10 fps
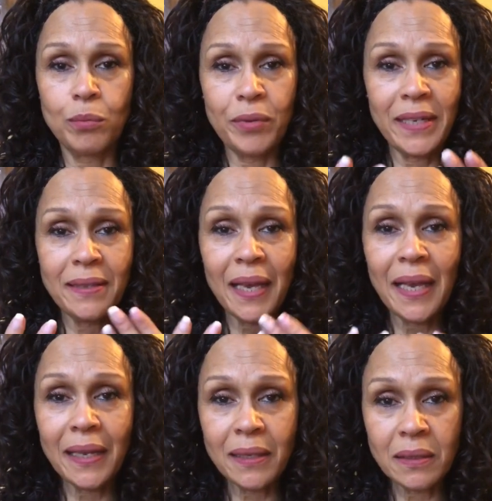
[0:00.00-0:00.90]
Breathe
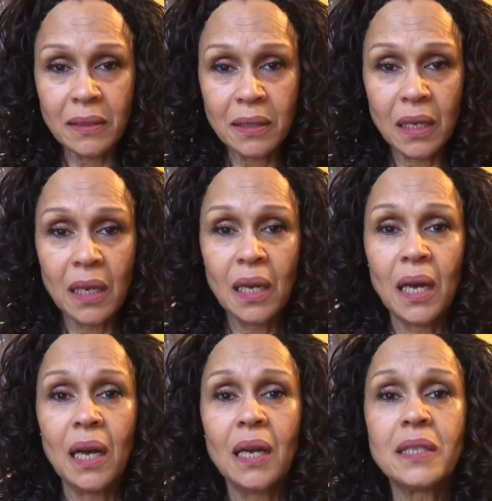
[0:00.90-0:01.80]
in
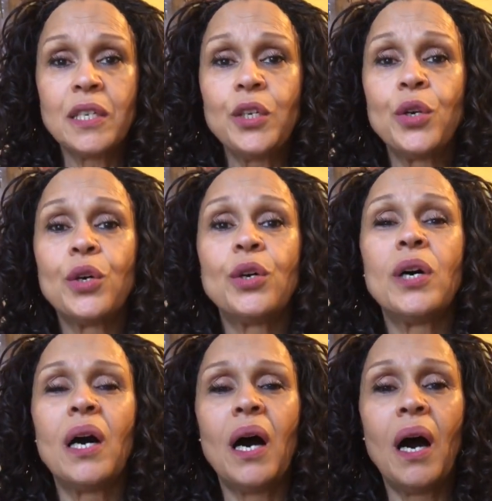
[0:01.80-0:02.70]
to
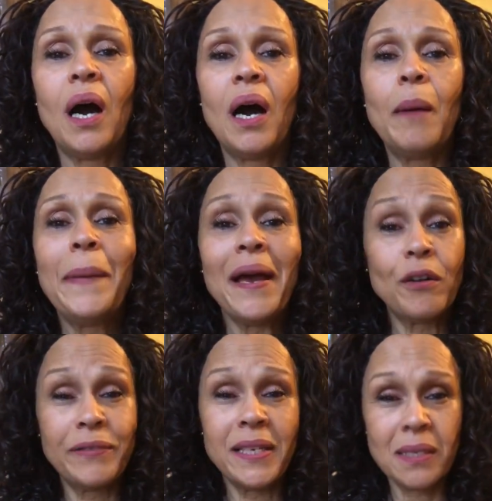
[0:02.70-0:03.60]
your
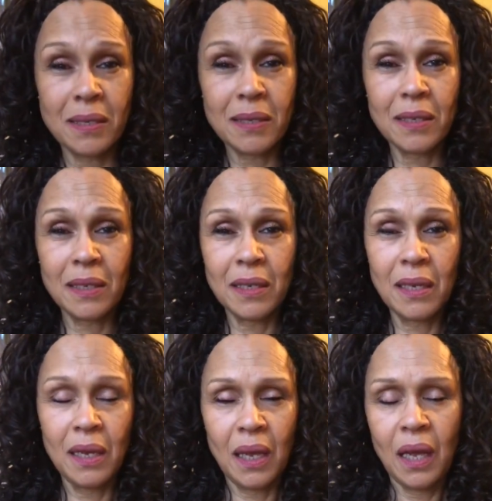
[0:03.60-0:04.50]
pelvis.
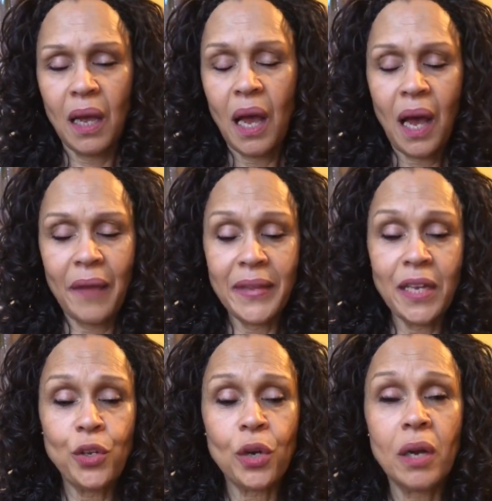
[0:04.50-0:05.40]
And
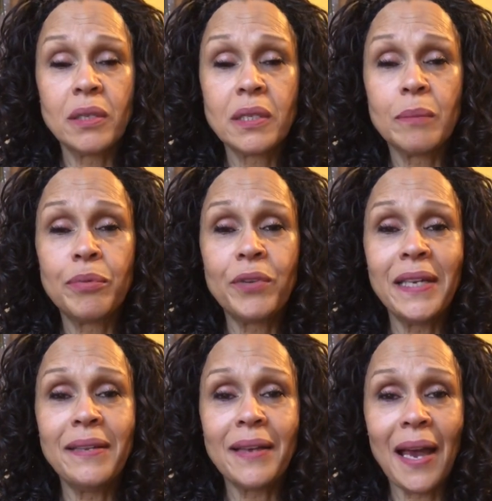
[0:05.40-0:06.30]
then you're going to
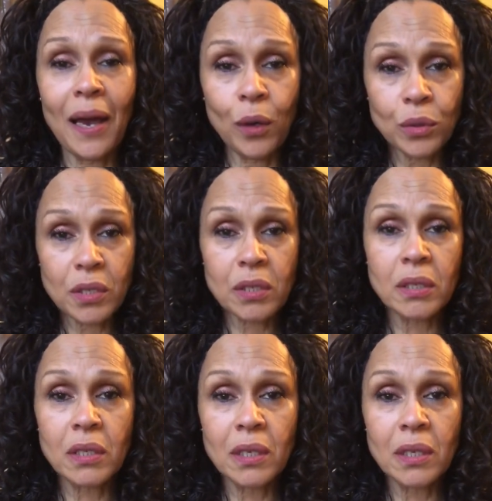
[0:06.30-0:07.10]
breathe out.